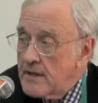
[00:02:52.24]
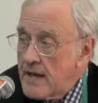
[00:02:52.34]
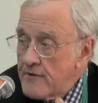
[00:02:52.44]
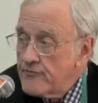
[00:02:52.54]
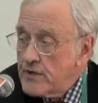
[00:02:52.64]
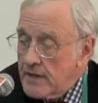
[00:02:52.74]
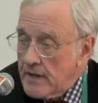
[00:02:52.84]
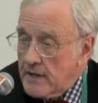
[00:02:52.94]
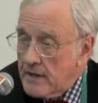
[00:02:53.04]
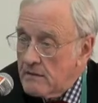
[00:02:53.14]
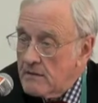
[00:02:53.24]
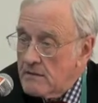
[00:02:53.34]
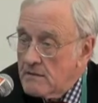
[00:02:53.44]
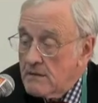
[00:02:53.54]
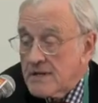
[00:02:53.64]
every day.
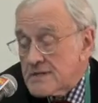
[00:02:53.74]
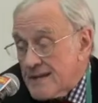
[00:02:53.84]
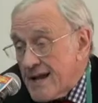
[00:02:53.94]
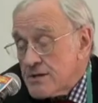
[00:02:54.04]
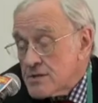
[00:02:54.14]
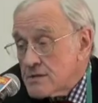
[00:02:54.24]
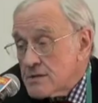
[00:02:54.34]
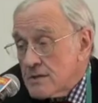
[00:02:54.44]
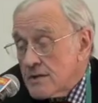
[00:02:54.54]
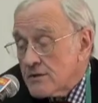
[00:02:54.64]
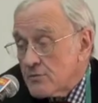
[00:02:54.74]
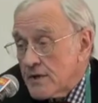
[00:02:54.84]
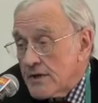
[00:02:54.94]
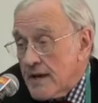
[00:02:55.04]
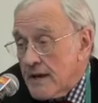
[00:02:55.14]
It's less at the
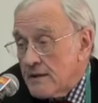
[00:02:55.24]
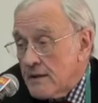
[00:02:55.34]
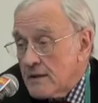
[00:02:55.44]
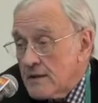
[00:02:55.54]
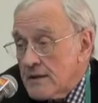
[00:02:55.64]
weekend,